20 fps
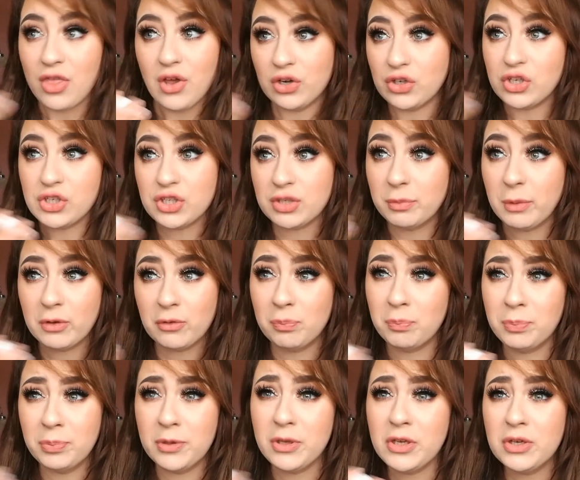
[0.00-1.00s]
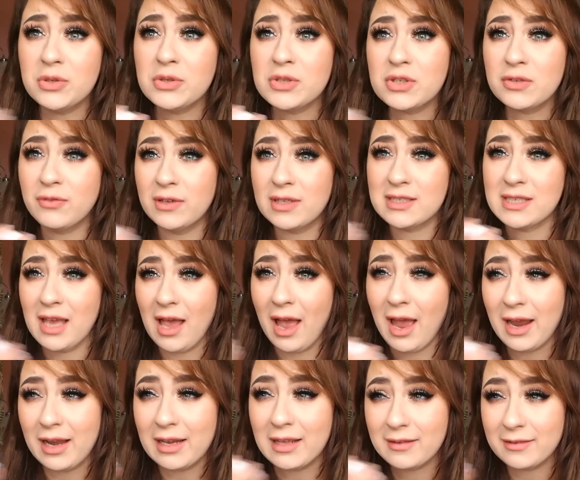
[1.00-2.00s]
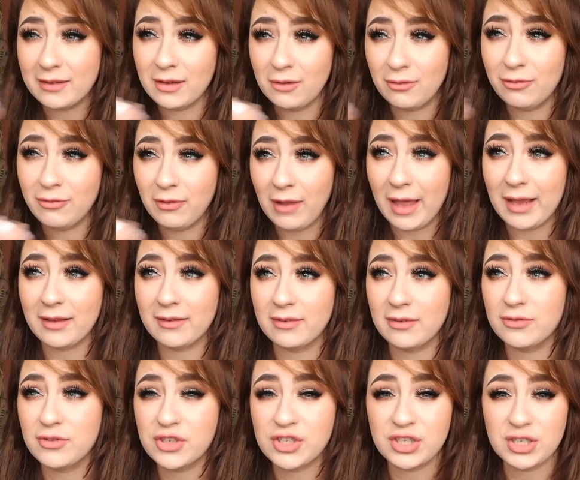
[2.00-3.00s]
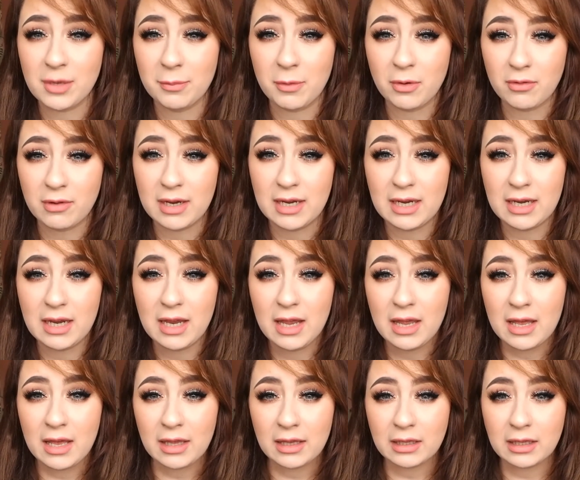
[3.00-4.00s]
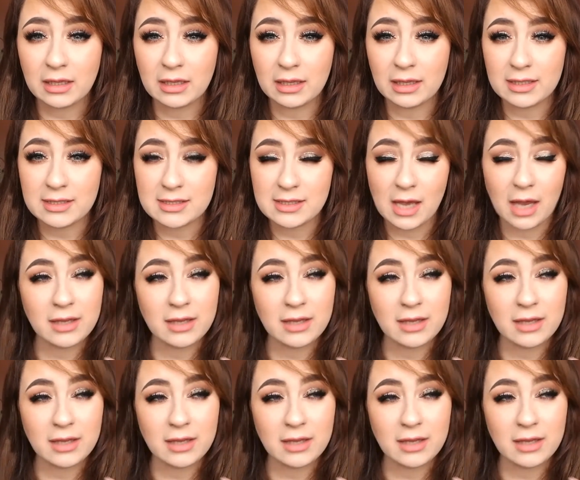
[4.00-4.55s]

just the most beautiful, tiniest little flecks of shimmery glitter.